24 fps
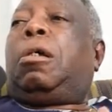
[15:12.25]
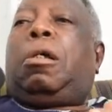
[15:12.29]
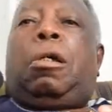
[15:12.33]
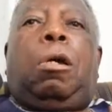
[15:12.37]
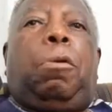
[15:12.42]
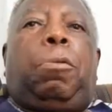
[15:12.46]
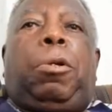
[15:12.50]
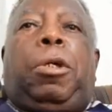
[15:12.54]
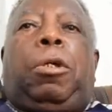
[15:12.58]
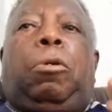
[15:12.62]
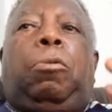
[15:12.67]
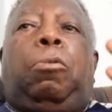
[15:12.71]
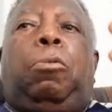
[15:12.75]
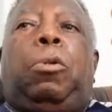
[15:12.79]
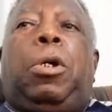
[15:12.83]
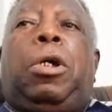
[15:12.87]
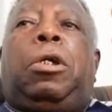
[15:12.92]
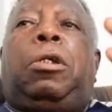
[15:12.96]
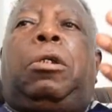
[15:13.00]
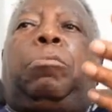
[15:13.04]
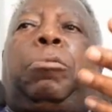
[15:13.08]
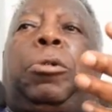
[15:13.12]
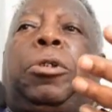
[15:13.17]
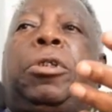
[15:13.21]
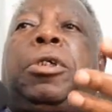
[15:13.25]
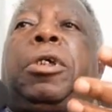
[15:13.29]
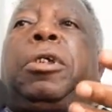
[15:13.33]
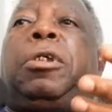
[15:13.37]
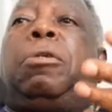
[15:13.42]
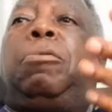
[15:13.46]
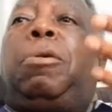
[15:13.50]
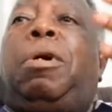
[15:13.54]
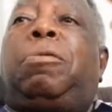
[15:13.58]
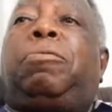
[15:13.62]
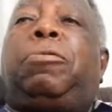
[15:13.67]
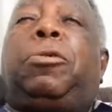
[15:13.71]
I mean, well, in
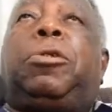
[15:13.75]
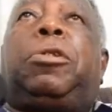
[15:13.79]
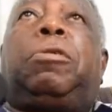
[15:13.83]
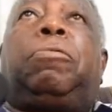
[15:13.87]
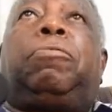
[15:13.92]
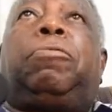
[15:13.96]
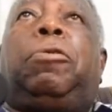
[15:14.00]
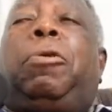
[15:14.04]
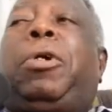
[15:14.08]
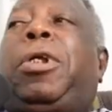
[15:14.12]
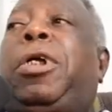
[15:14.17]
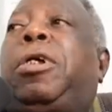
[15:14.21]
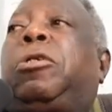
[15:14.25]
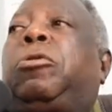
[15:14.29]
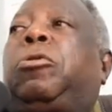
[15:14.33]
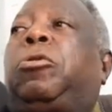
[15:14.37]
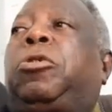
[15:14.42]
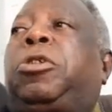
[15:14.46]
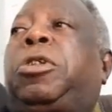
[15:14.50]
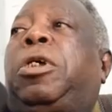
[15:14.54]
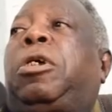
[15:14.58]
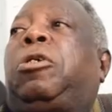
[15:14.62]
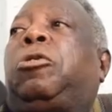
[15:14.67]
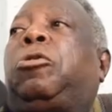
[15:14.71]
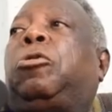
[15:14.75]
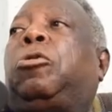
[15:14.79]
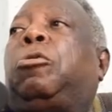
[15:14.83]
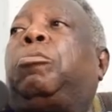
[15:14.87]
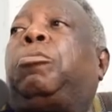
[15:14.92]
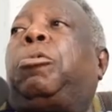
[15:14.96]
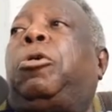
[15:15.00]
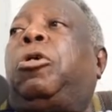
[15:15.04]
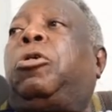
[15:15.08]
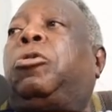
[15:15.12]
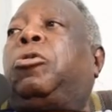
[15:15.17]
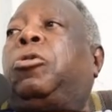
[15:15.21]
Britain, we are voting for whether to stay in
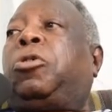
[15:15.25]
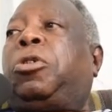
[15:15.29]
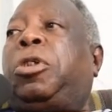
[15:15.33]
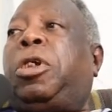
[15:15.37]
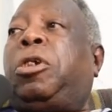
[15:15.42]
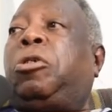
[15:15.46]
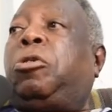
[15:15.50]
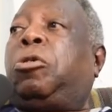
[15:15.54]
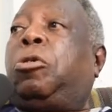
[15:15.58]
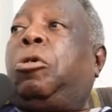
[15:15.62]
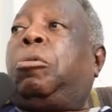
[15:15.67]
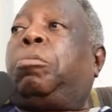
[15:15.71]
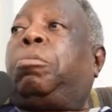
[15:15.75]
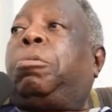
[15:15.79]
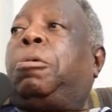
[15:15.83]
Europe or not to stay in Europe.